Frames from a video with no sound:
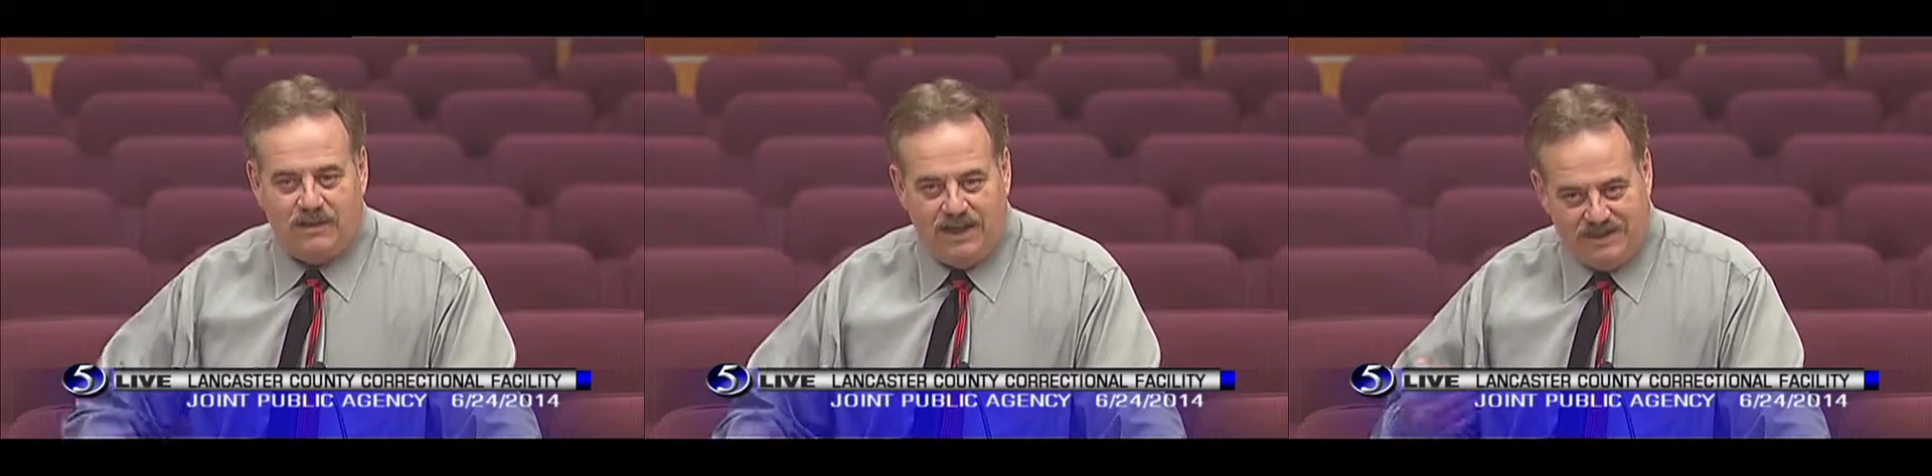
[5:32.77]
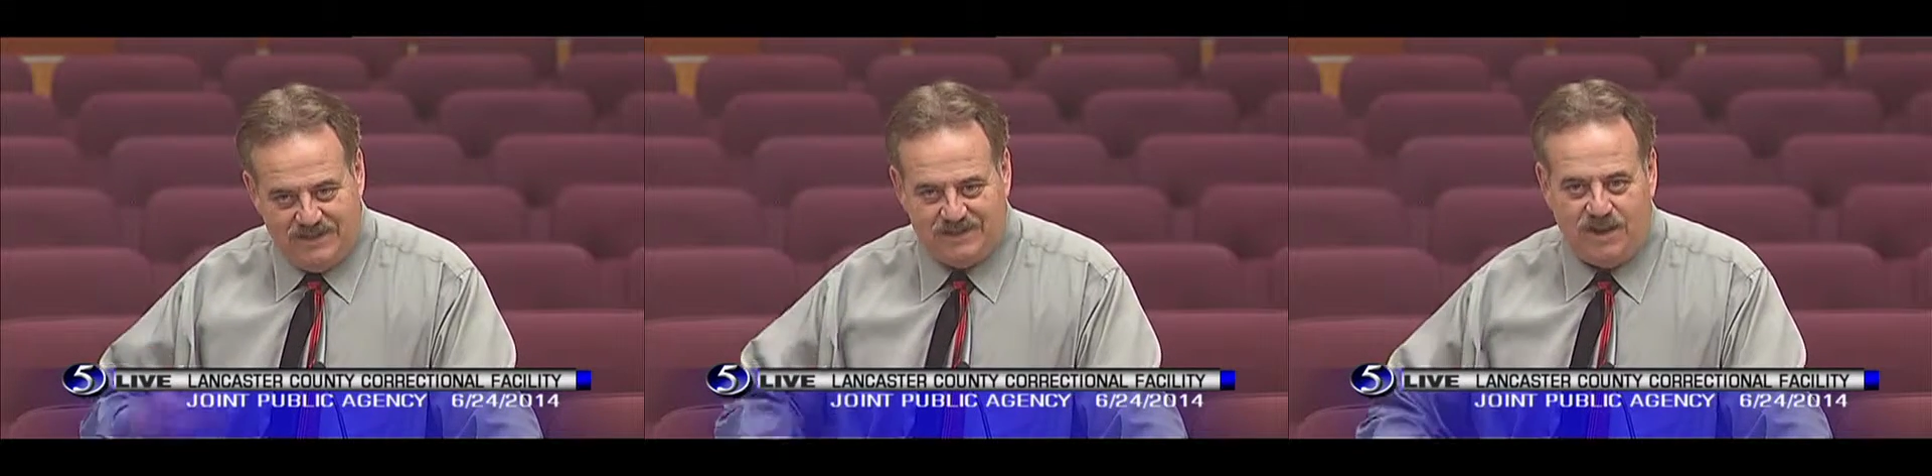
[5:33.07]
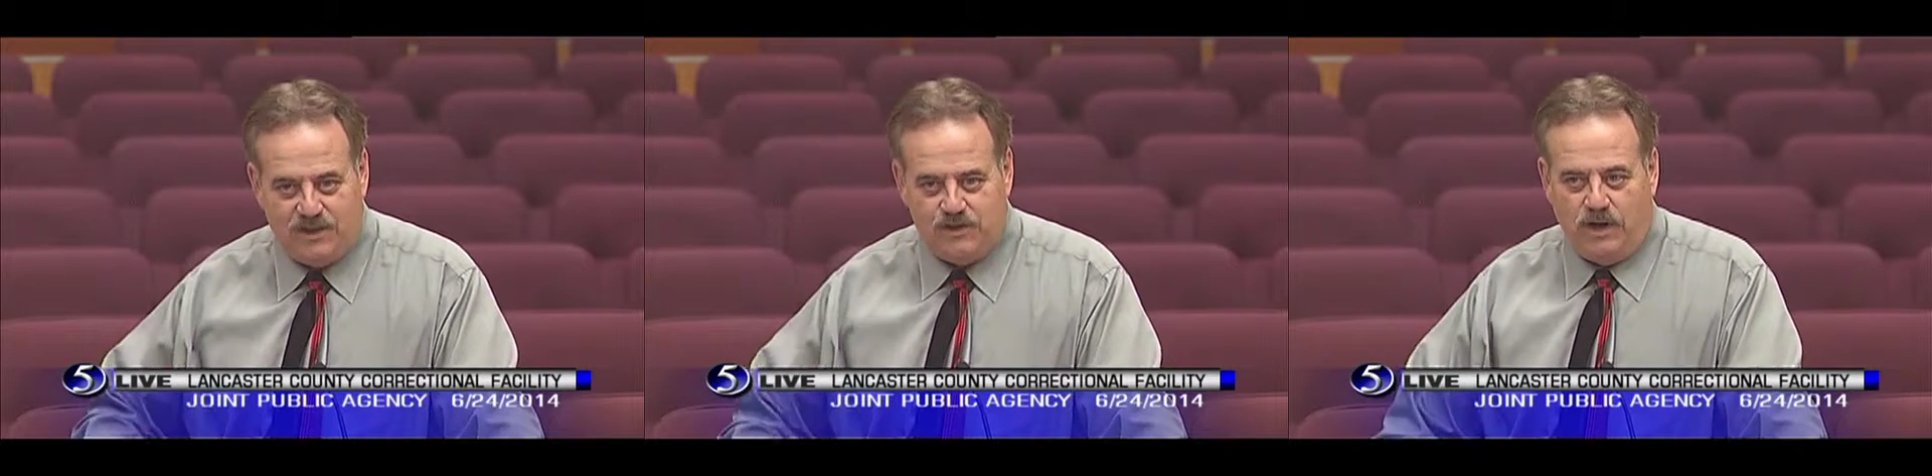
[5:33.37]
as this
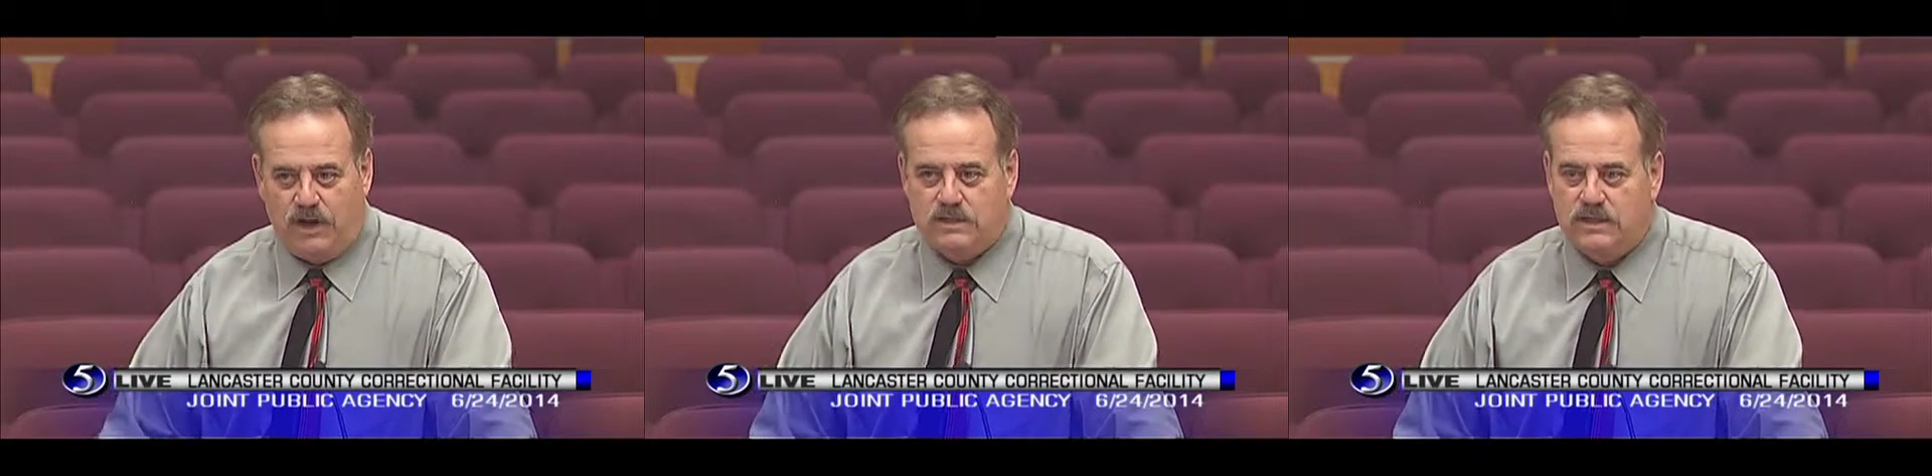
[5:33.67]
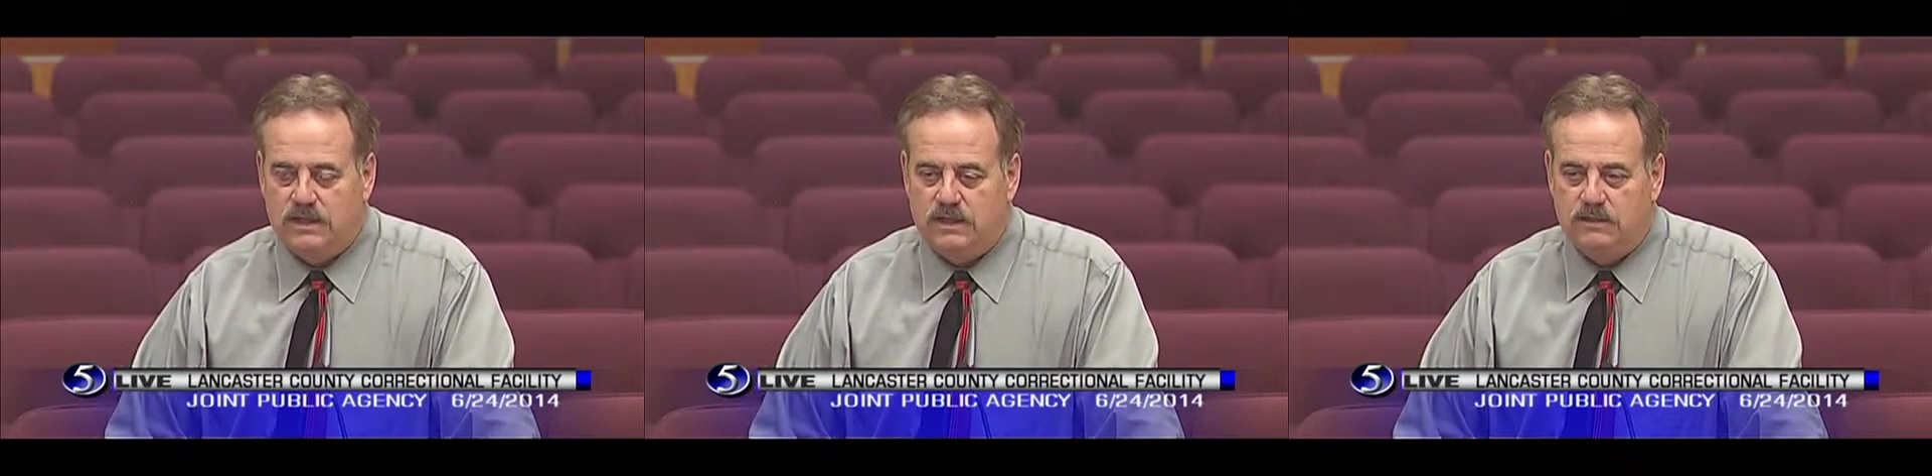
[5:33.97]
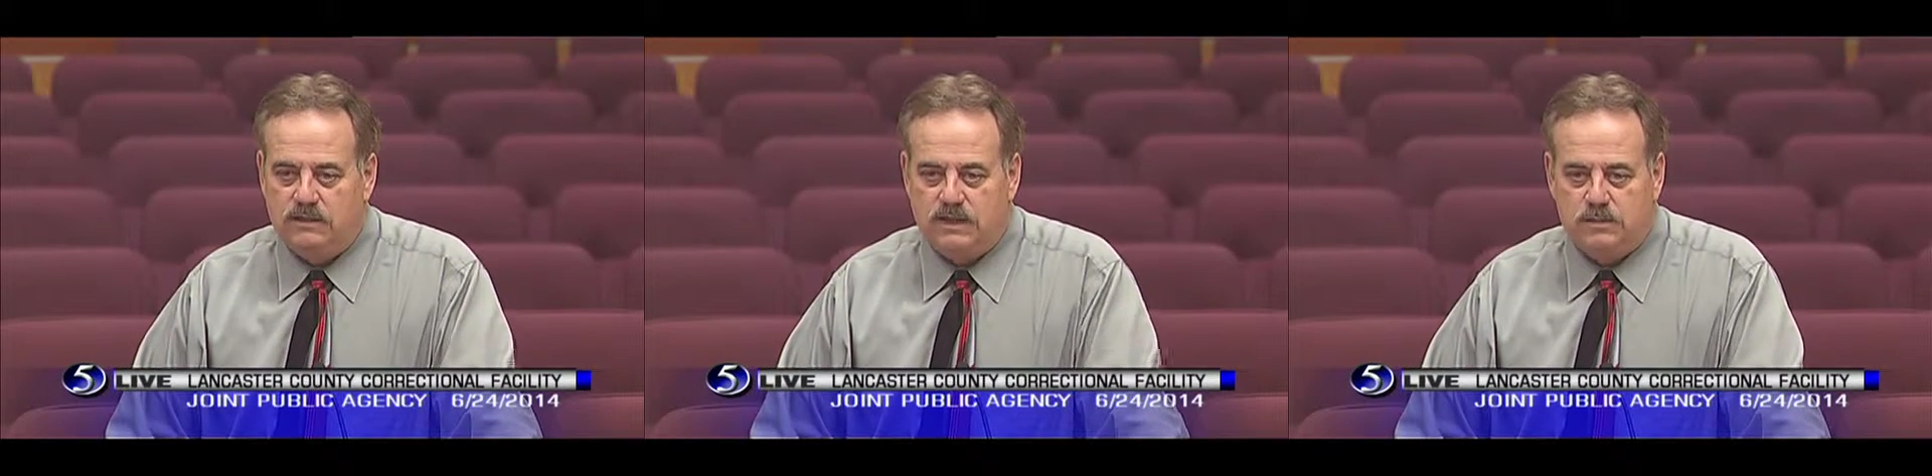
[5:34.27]
contract uh,
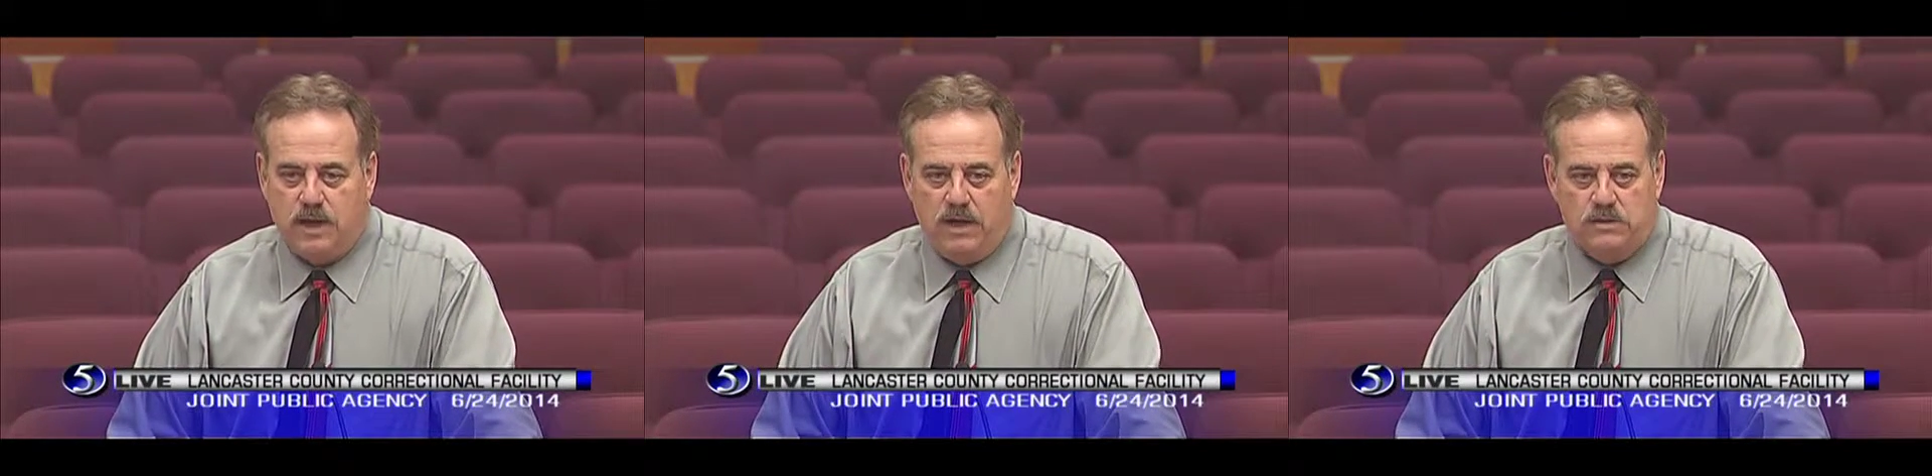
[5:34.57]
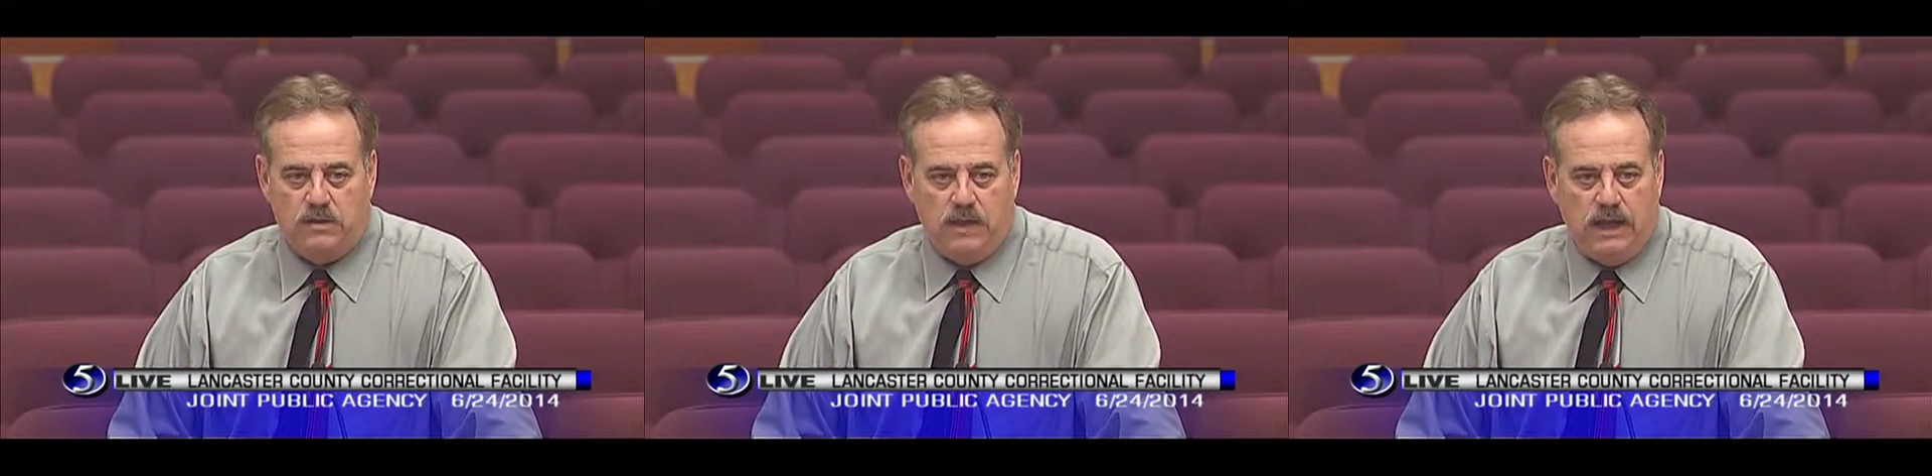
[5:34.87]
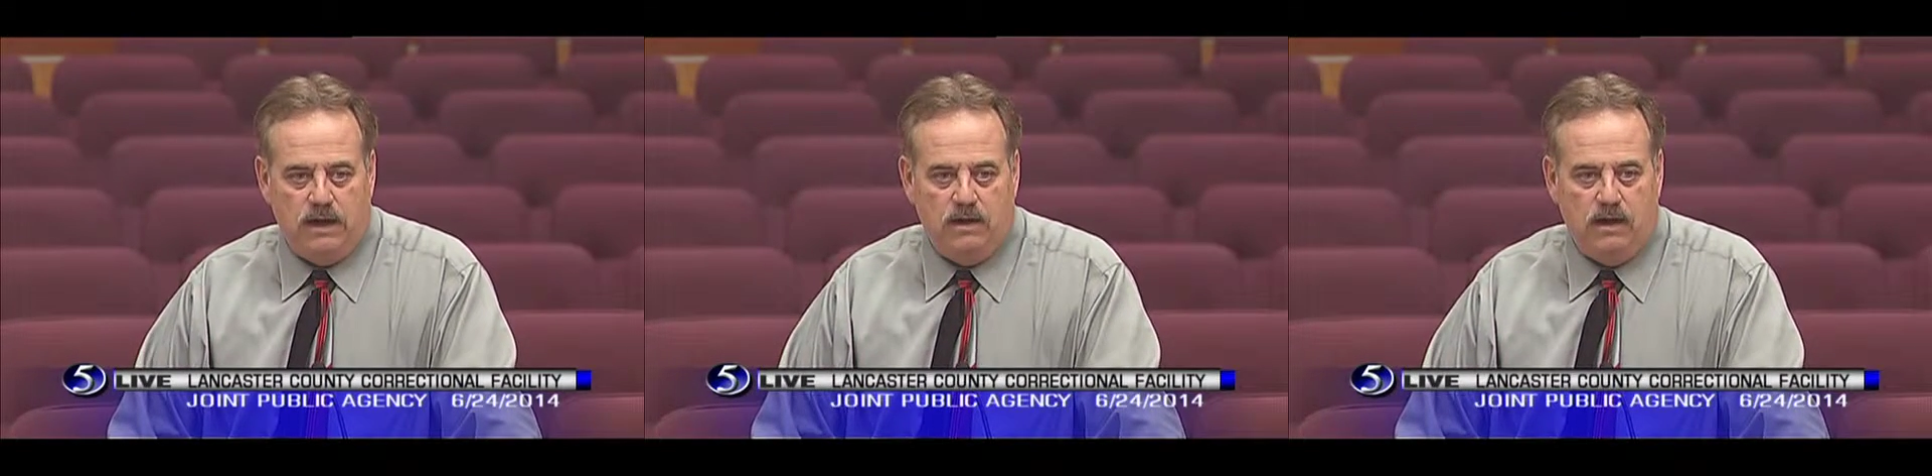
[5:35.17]
expires with
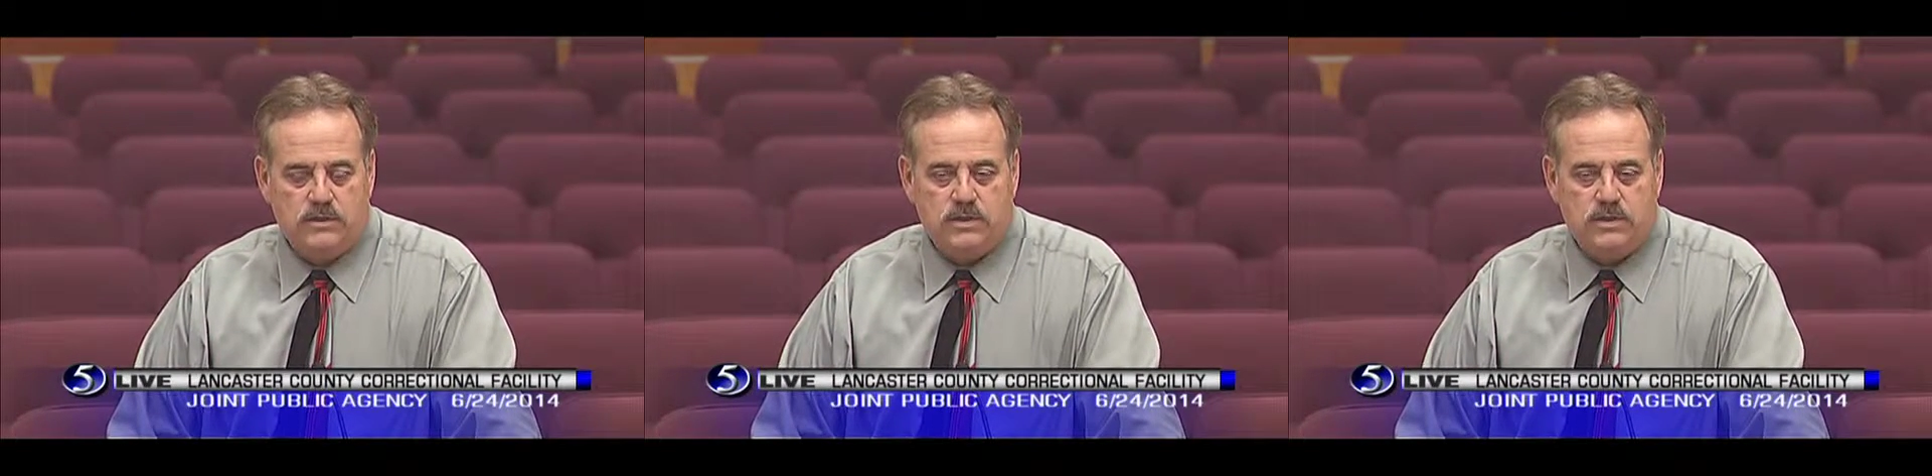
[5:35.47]
Lanoha.